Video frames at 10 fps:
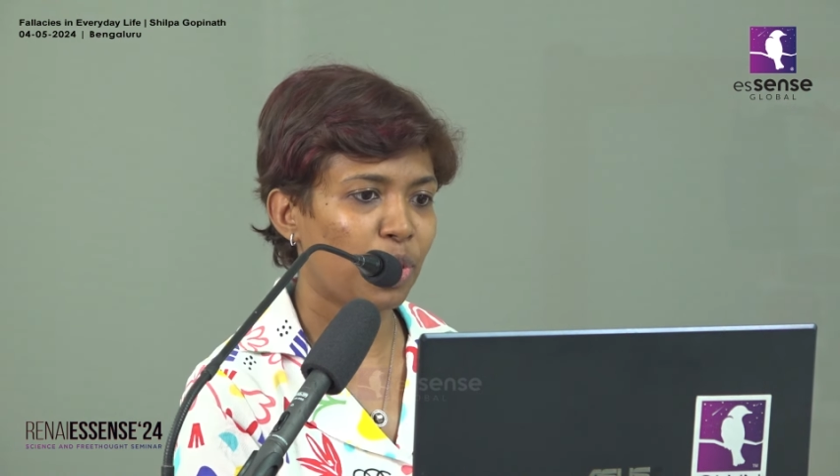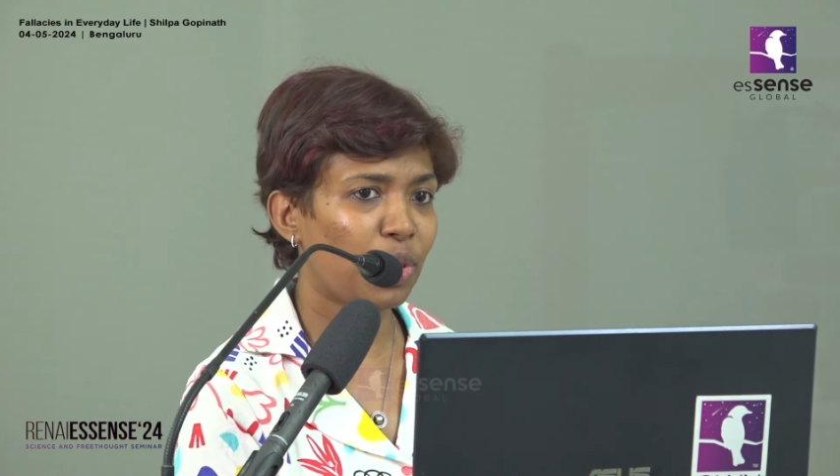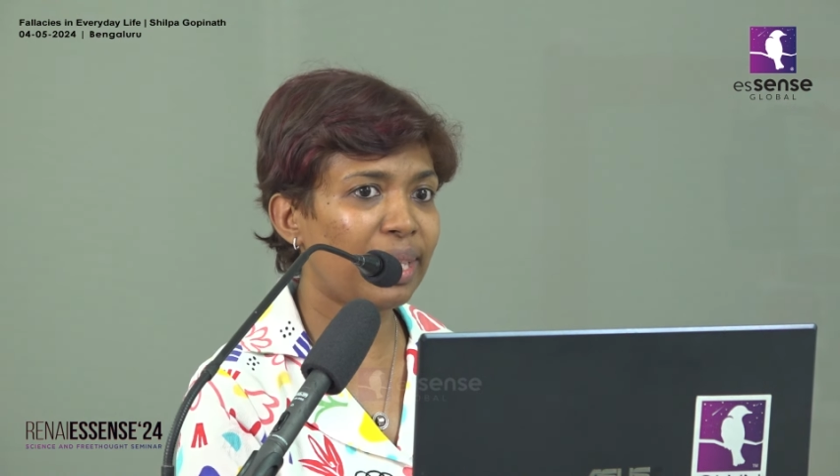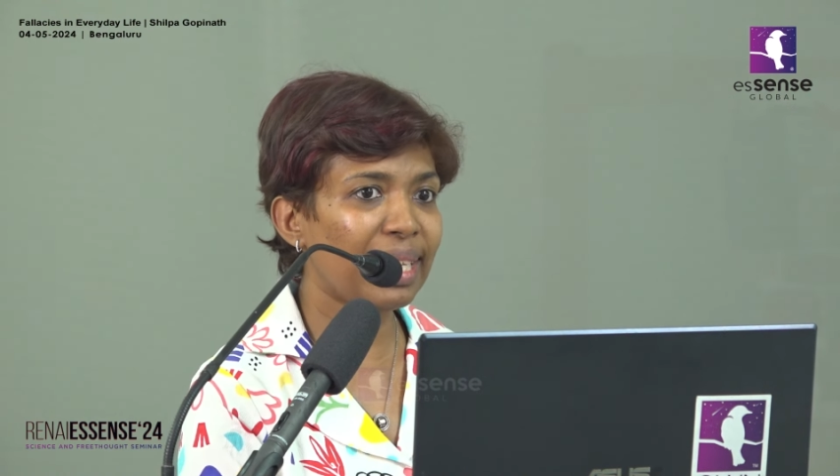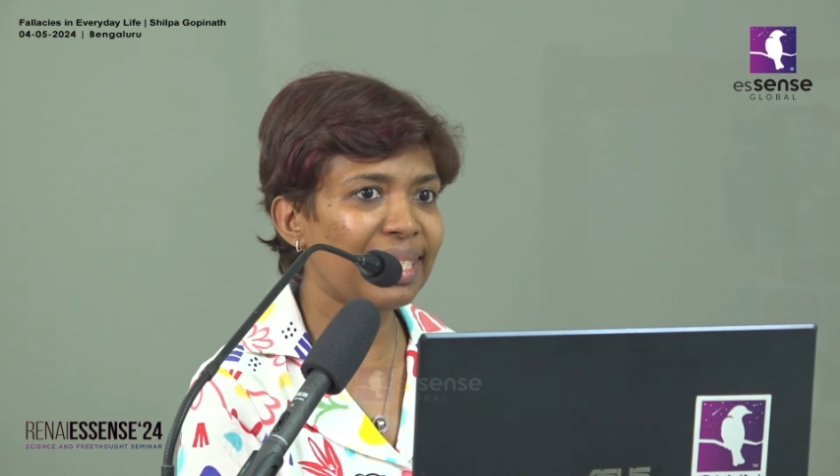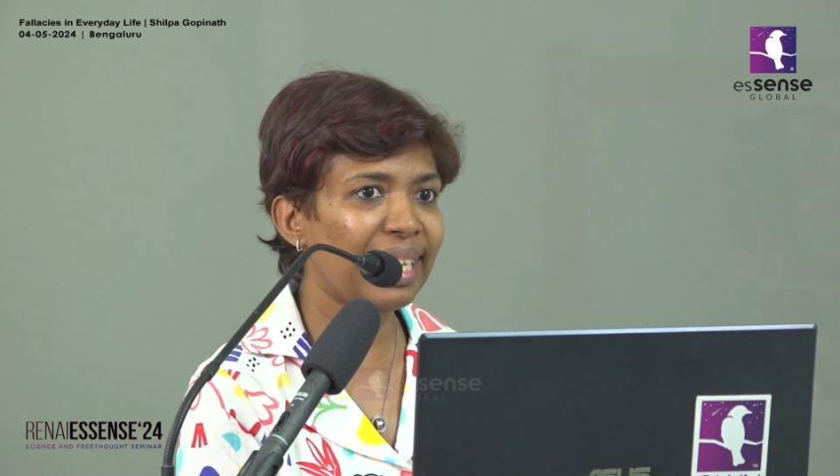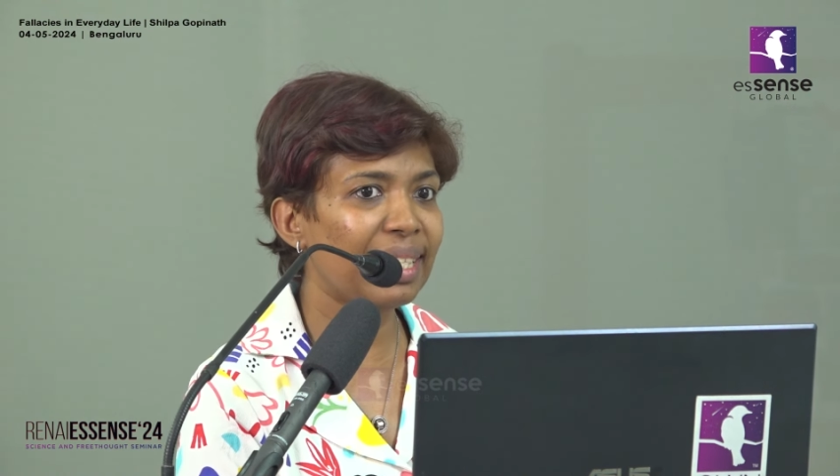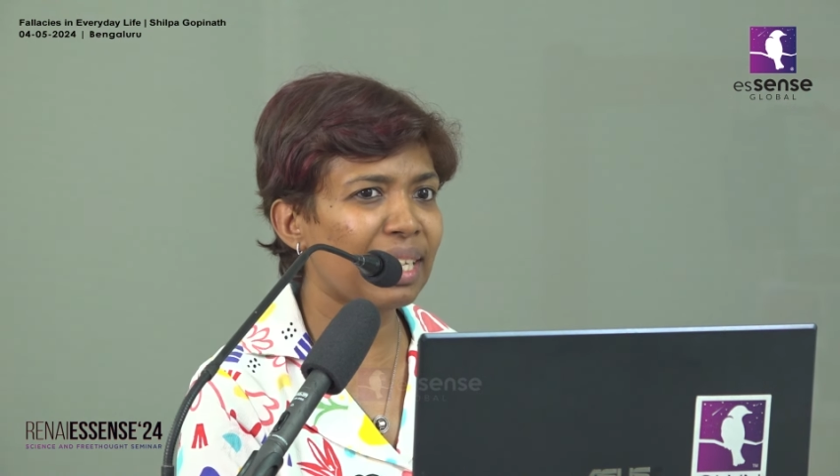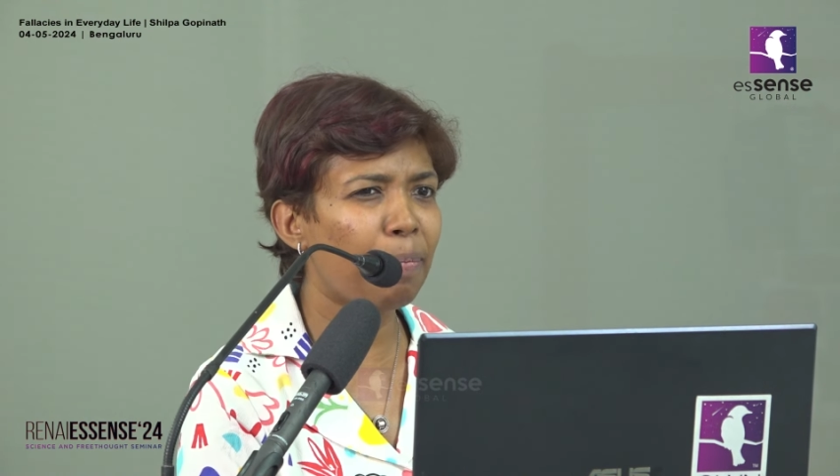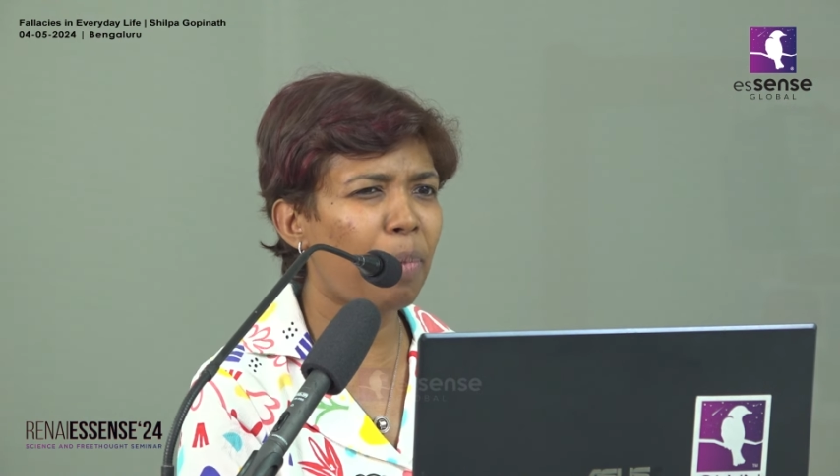So, this
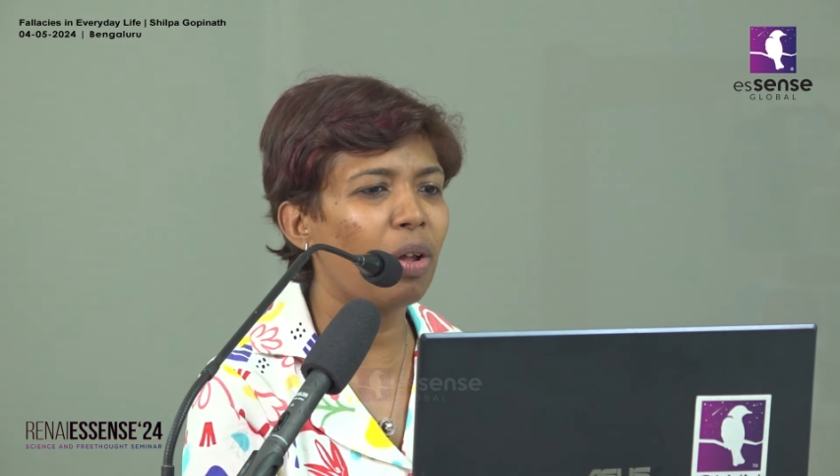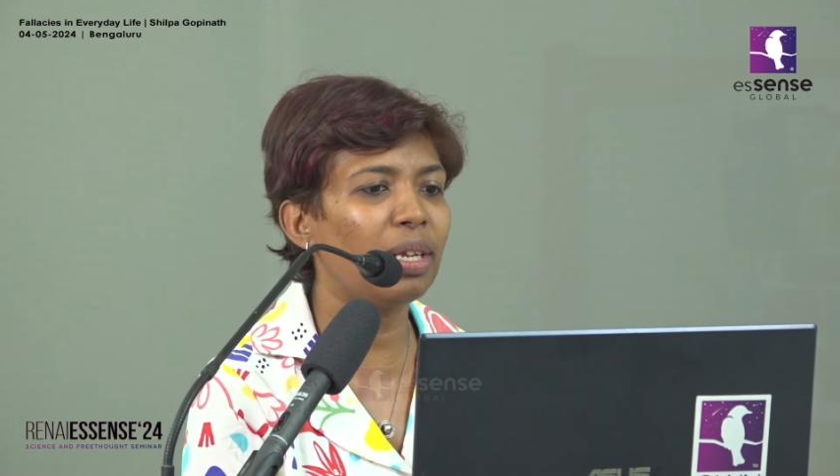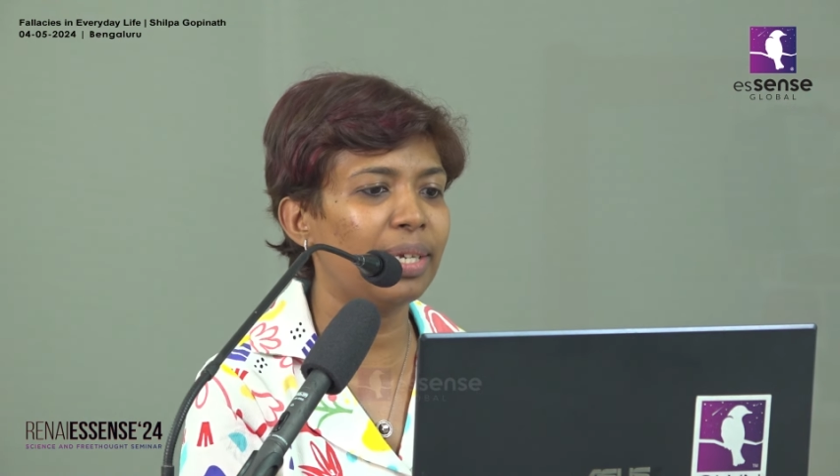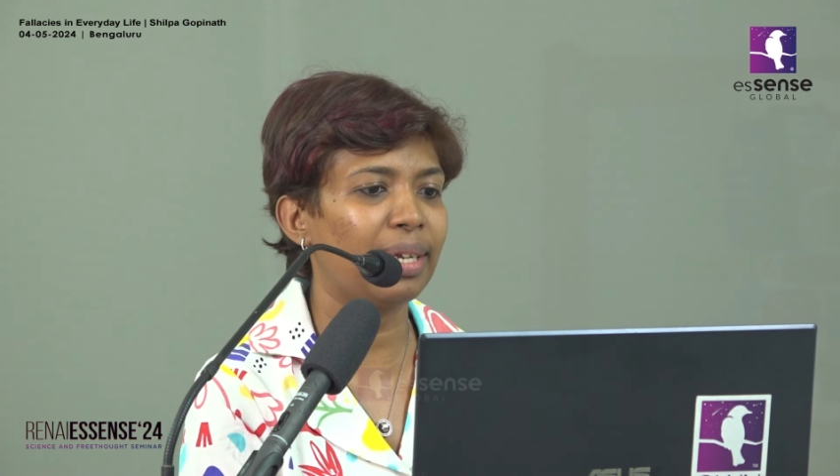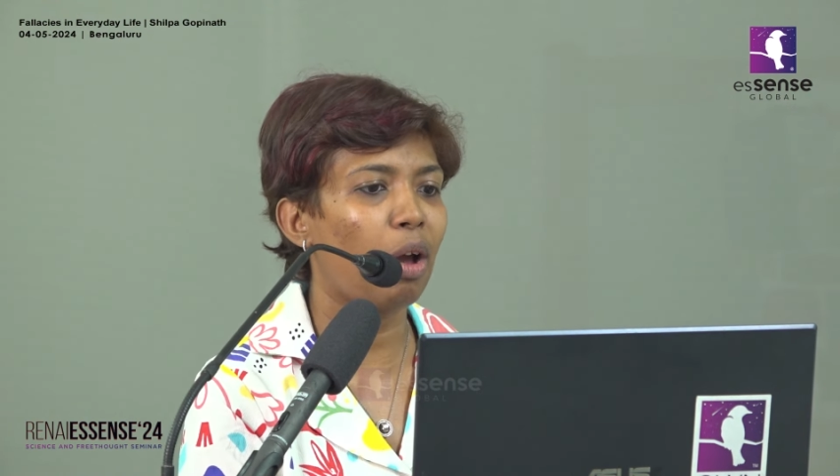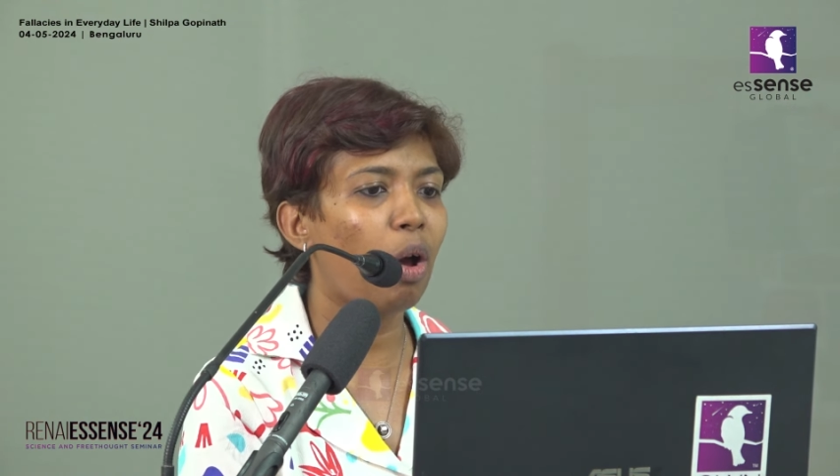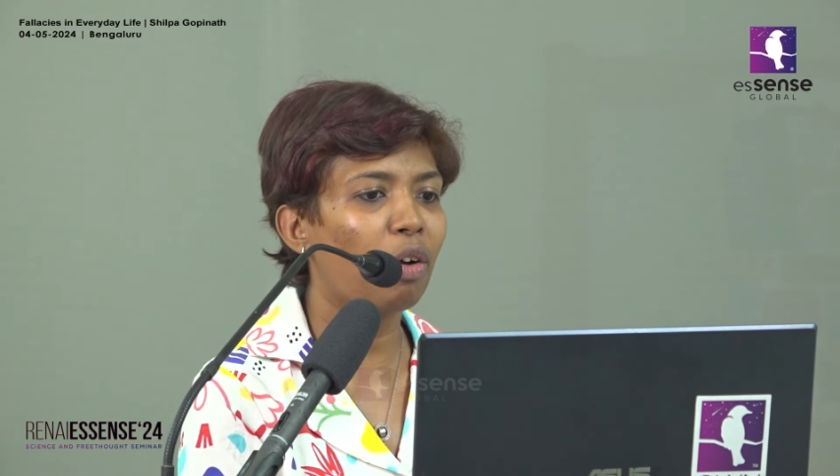needs a polishing